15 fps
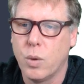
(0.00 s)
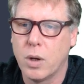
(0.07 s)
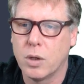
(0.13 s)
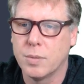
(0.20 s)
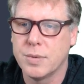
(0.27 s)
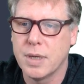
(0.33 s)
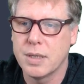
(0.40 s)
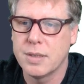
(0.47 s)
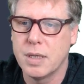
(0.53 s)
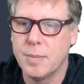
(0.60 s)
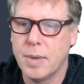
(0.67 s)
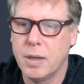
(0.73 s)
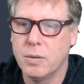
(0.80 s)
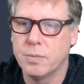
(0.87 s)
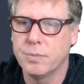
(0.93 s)
Welcome test
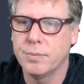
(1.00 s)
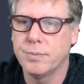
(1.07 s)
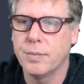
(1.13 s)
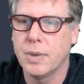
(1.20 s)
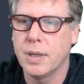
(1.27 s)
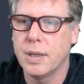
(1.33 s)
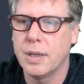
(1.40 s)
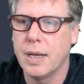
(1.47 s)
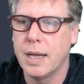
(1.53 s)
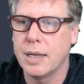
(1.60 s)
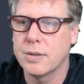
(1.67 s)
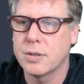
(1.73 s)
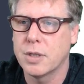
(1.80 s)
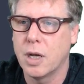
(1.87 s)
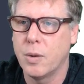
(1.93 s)
email.
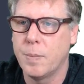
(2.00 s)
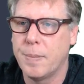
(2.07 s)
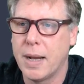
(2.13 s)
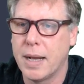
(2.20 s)
Let's go